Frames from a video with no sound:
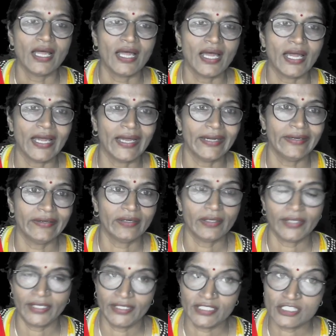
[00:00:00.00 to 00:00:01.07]
and
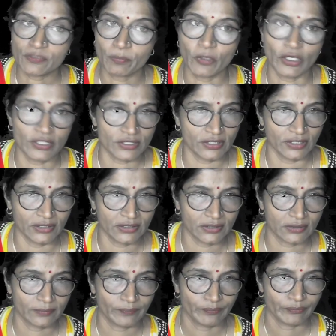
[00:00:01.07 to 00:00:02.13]
it is poisonous.
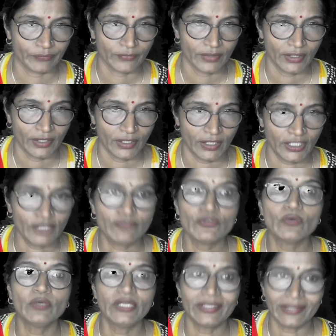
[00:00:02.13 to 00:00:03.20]
If you
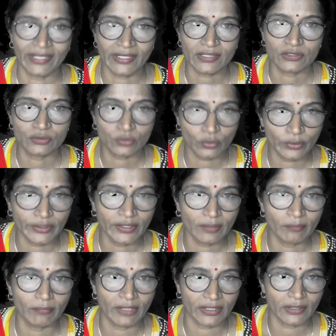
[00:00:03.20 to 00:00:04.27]
will take sodium
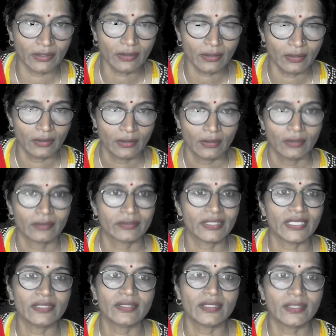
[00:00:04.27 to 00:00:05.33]
metal, then
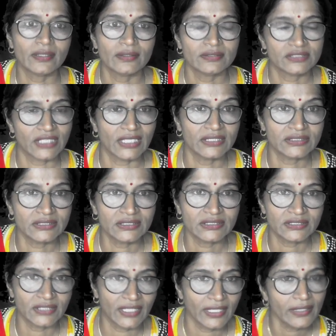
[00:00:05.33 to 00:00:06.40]
the chances
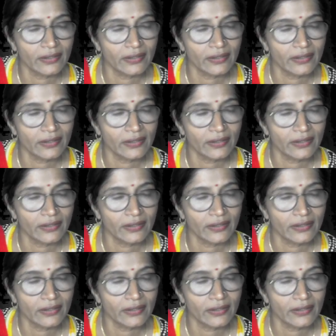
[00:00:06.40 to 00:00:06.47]
that